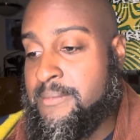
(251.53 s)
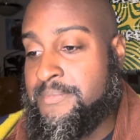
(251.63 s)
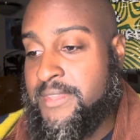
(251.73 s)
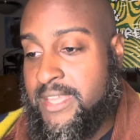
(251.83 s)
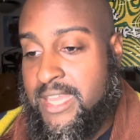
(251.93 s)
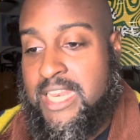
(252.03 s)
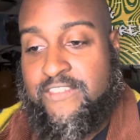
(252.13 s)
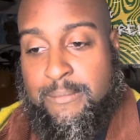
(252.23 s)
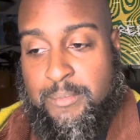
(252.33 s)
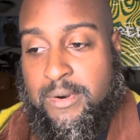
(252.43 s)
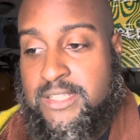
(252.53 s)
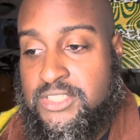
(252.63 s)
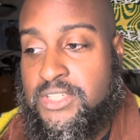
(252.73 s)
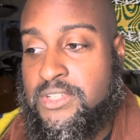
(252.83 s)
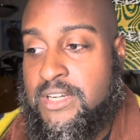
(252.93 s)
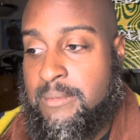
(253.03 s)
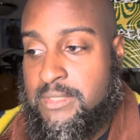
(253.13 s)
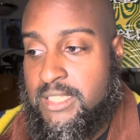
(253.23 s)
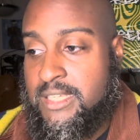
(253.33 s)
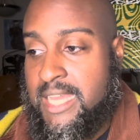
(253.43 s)
again, if I'm a prosecutor, I'm
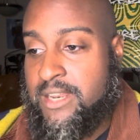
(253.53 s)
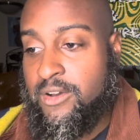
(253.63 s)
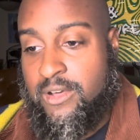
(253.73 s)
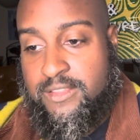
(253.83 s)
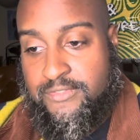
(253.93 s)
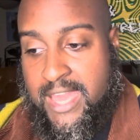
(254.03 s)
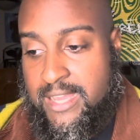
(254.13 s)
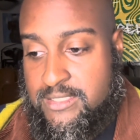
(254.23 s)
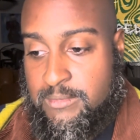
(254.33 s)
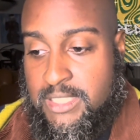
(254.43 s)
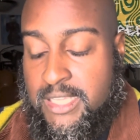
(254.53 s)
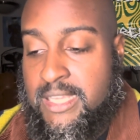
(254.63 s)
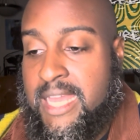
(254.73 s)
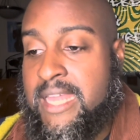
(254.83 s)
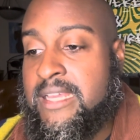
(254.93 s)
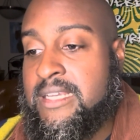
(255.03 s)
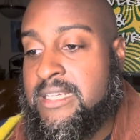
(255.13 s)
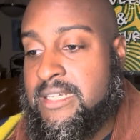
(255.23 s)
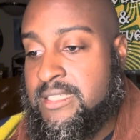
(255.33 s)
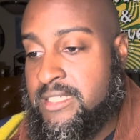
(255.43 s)
looking at all the facts. I'm looking at
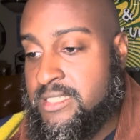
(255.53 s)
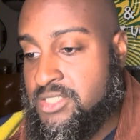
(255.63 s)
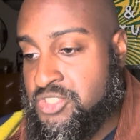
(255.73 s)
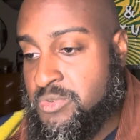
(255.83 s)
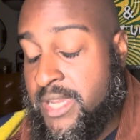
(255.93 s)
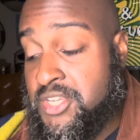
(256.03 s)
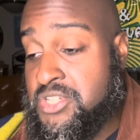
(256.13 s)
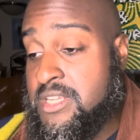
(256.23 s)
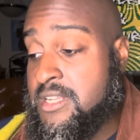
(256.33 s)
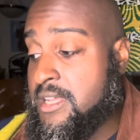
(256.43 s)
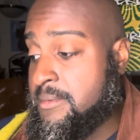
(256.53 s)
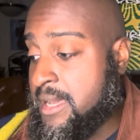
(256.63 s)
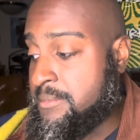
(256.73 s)
the situation.